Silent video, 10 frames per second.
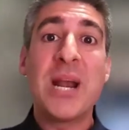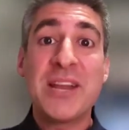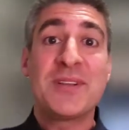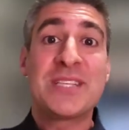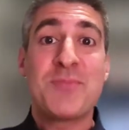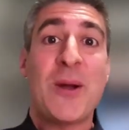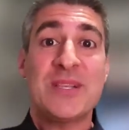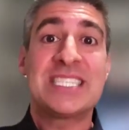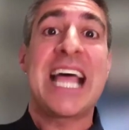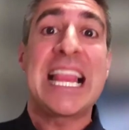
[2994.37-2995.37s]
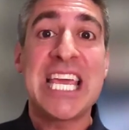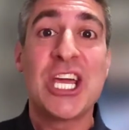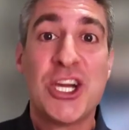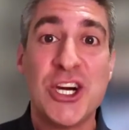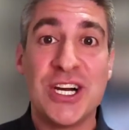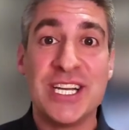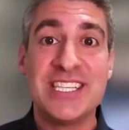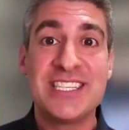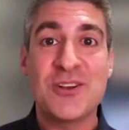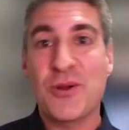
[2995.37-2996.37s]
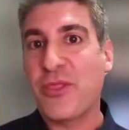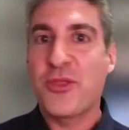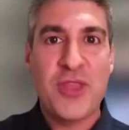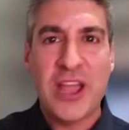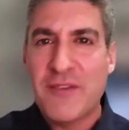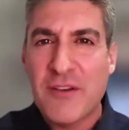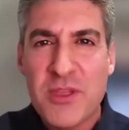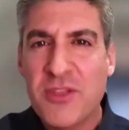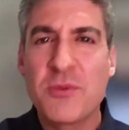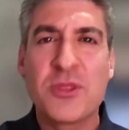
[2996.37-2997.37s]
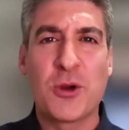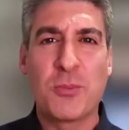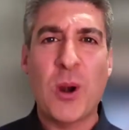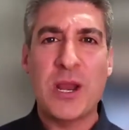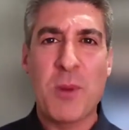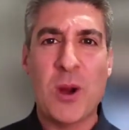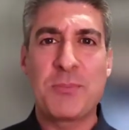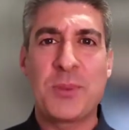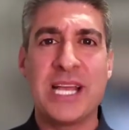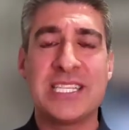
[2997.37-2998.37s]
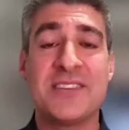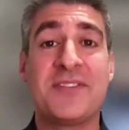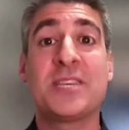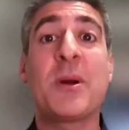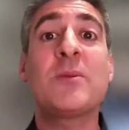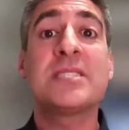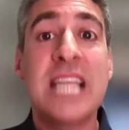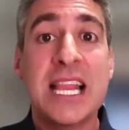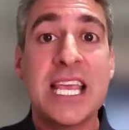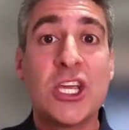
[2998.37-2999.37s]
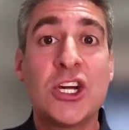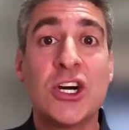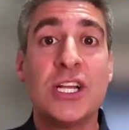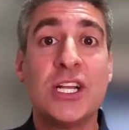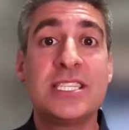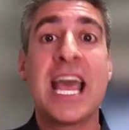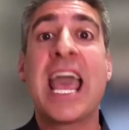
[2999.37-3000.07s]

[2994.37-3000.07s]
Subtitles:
But if it's about selling goods, or think about it from third-party marketplace, if it's about selling goods